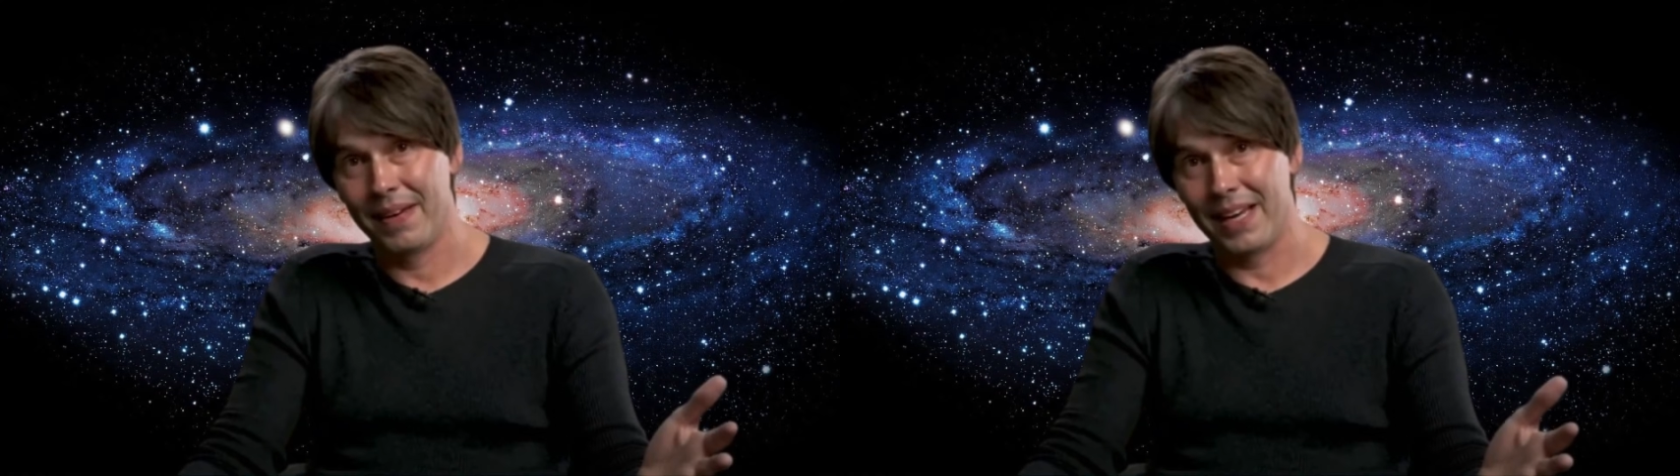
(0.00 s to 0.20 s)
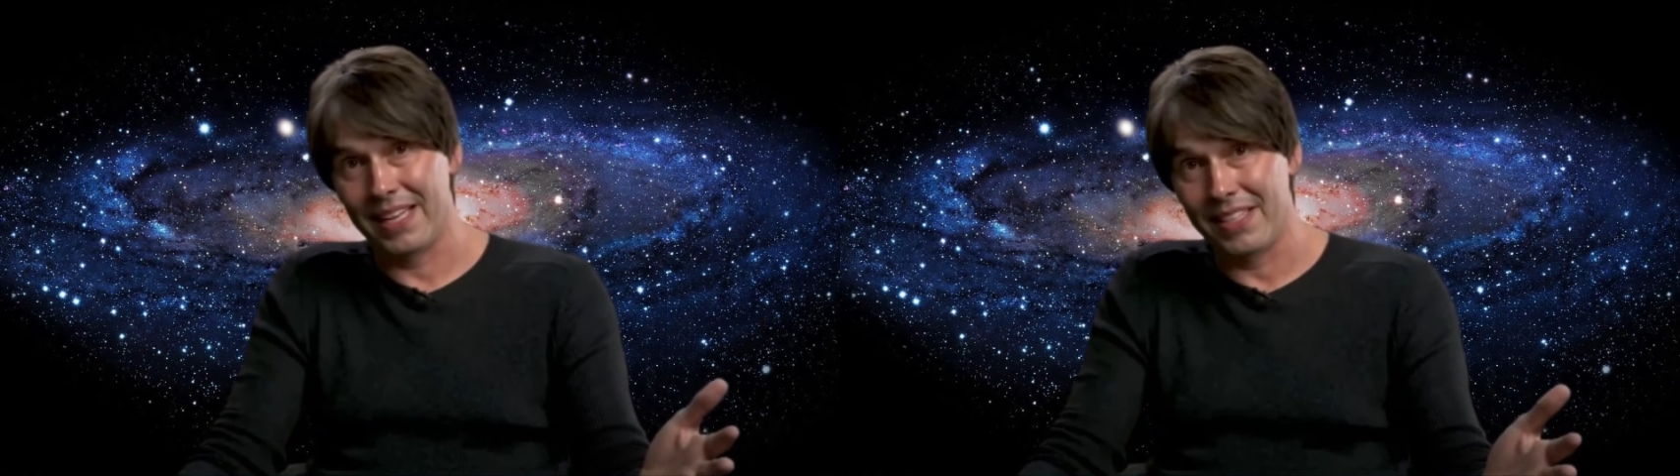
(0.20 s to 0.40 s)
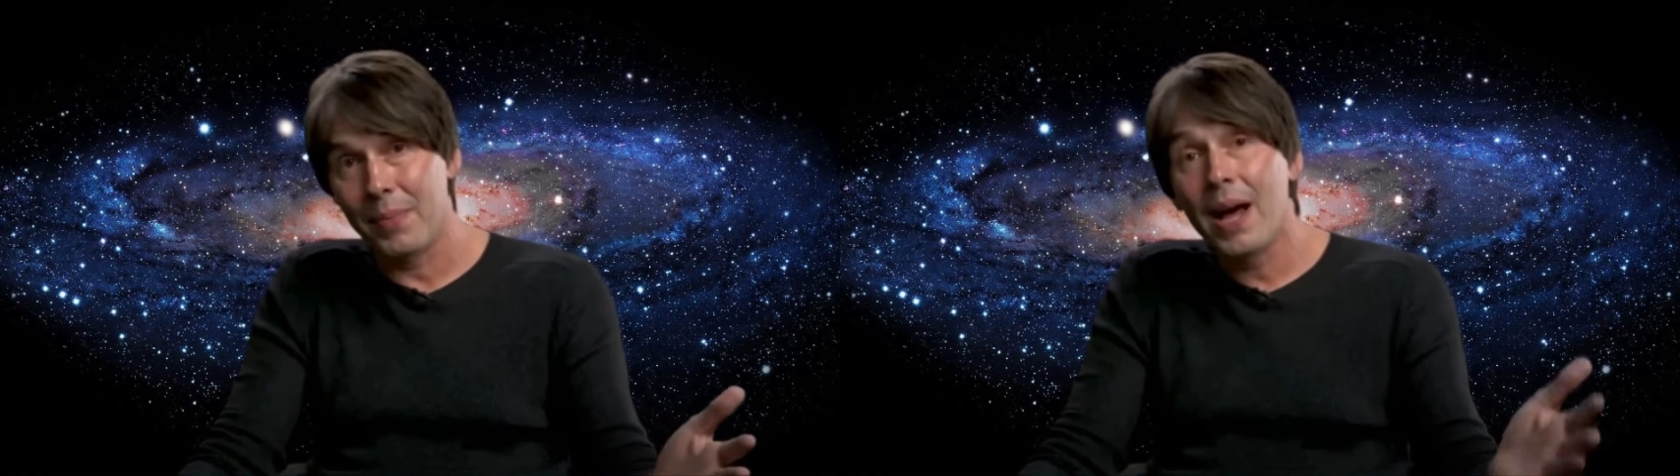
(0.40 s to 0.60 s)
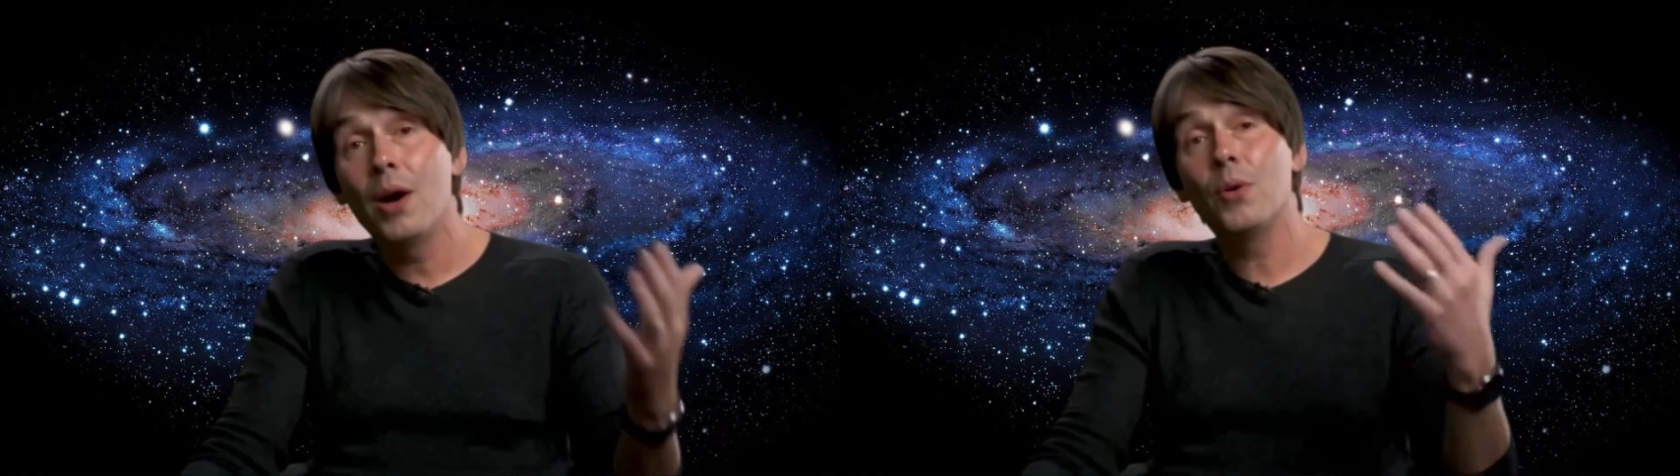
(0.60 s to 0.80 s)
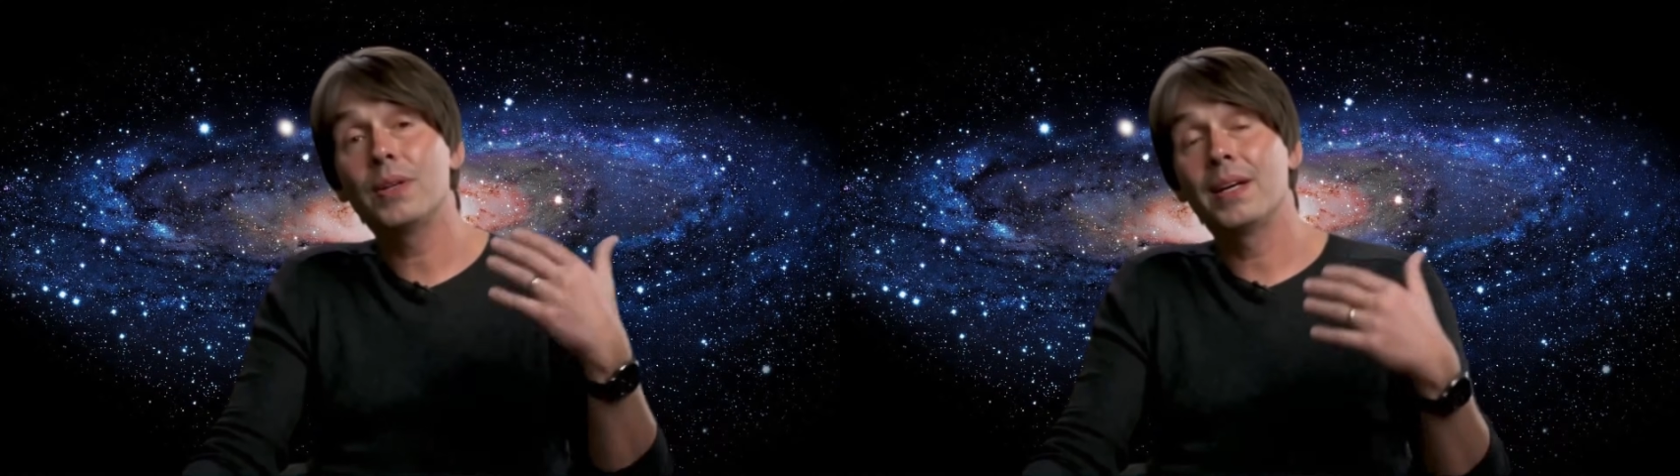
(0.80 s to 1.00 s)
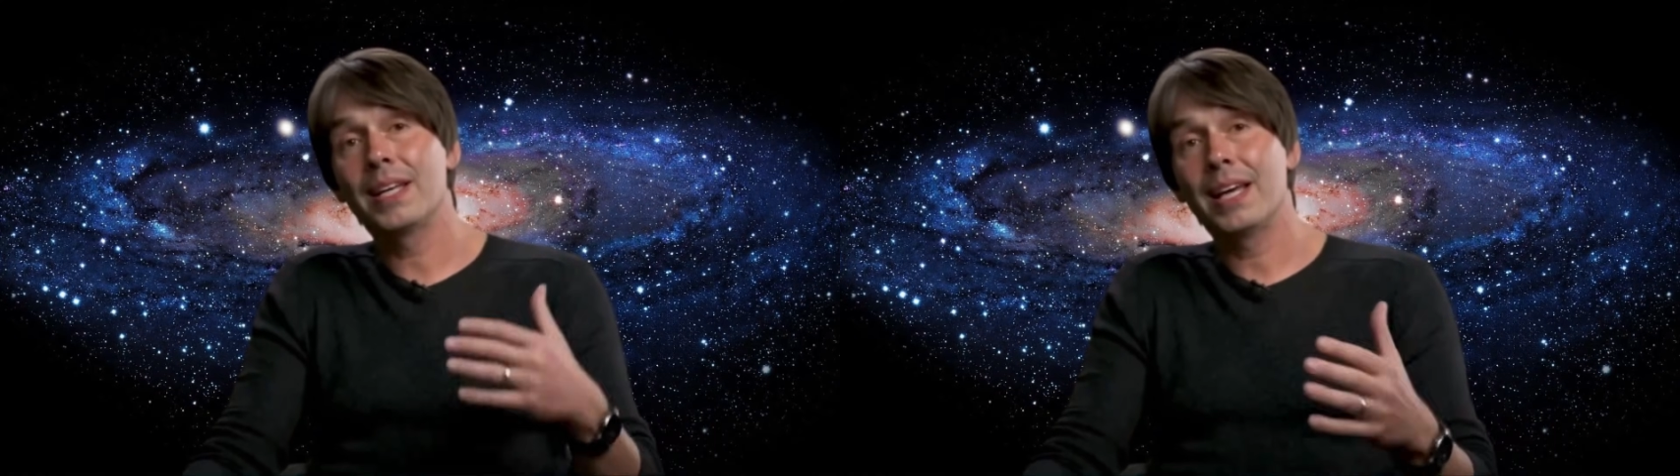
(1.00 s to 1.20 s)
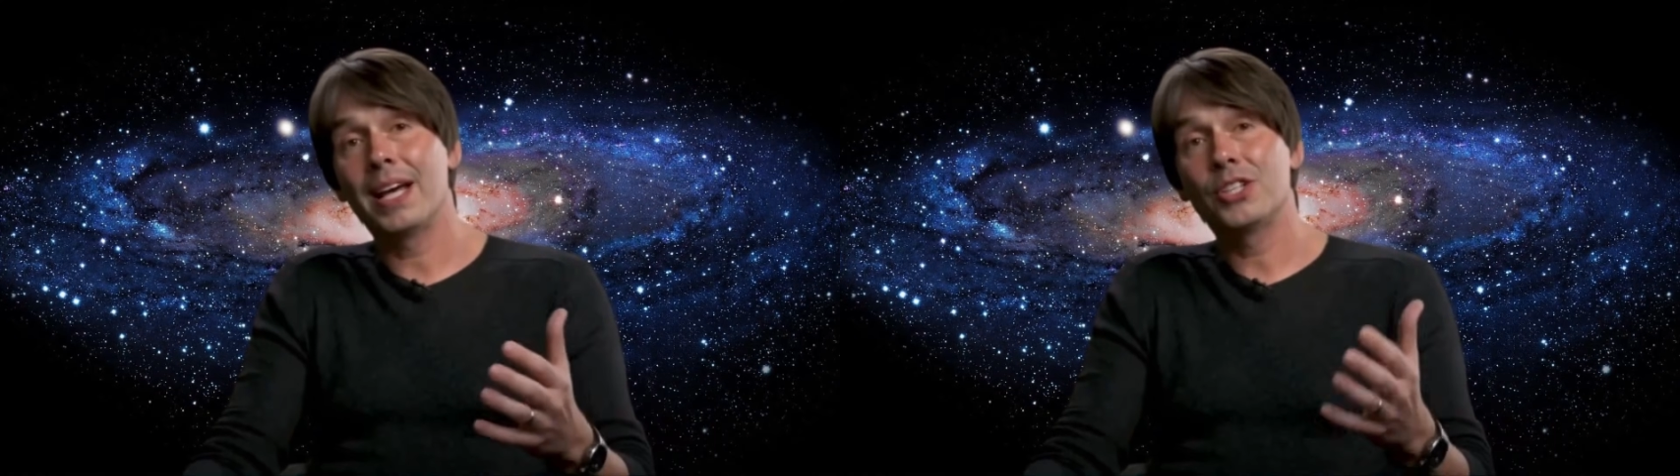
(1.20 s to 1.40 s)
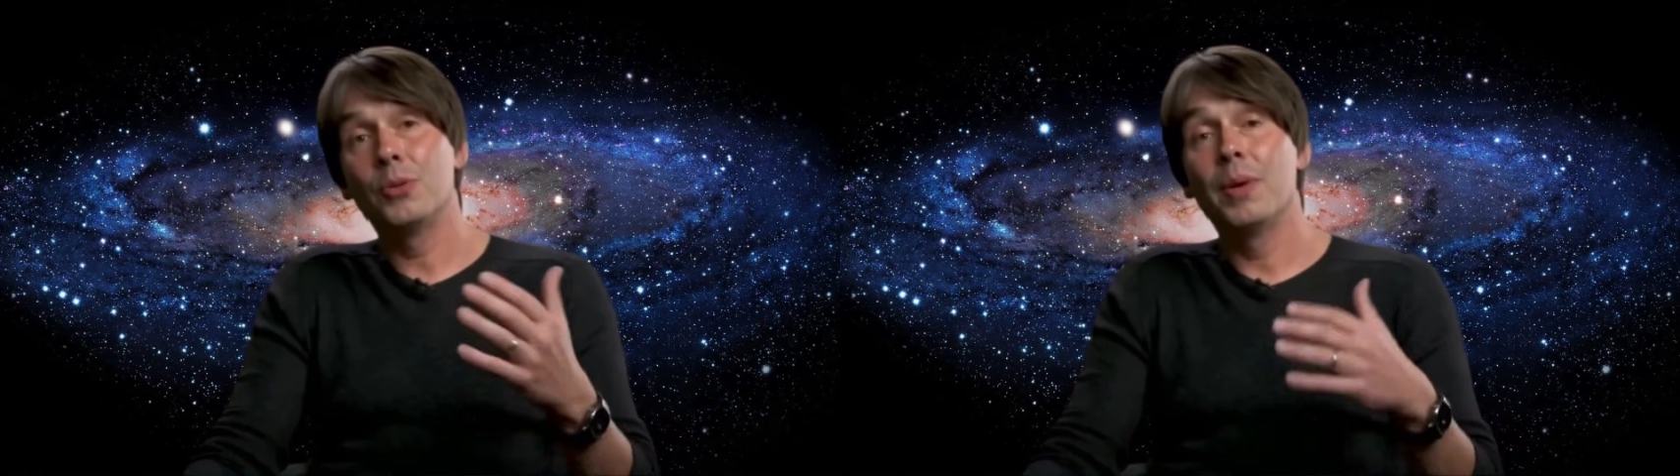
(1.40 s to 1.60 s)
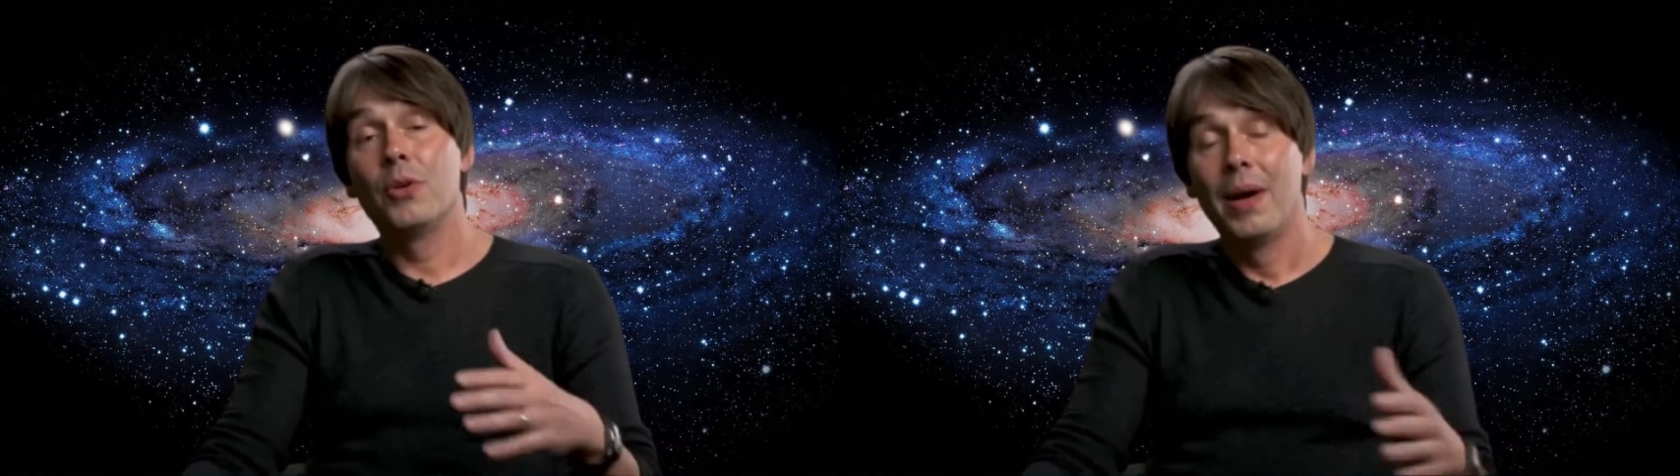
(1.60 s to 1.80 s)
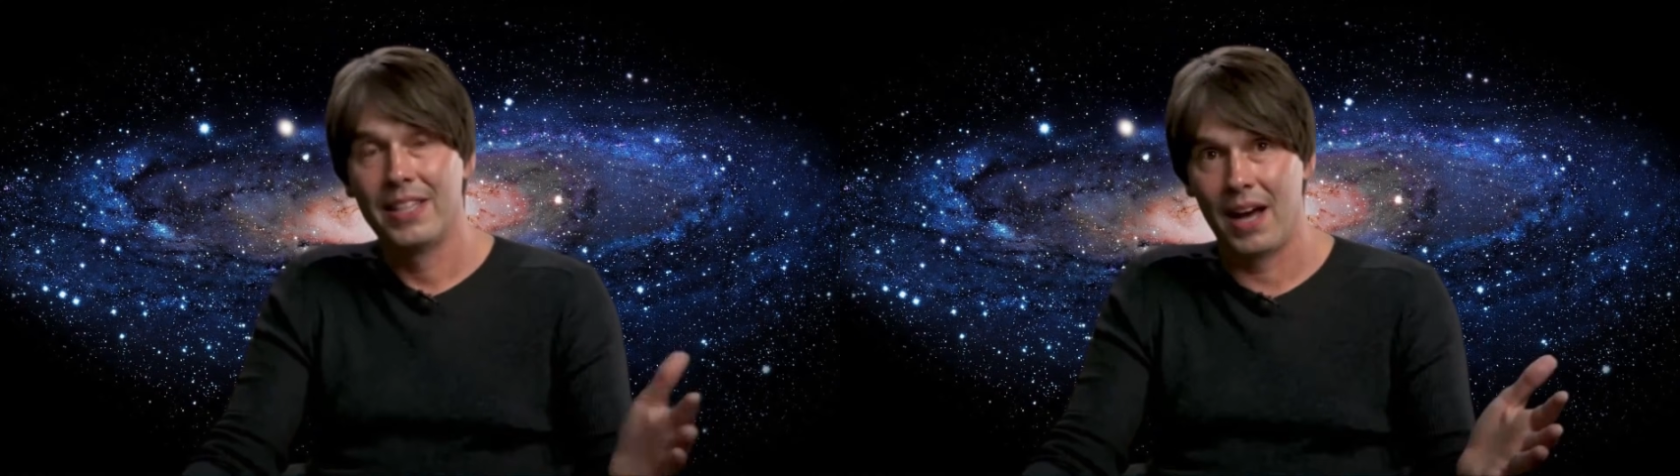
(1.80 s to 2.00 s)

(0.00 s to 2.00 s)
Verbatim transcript: It's about connection between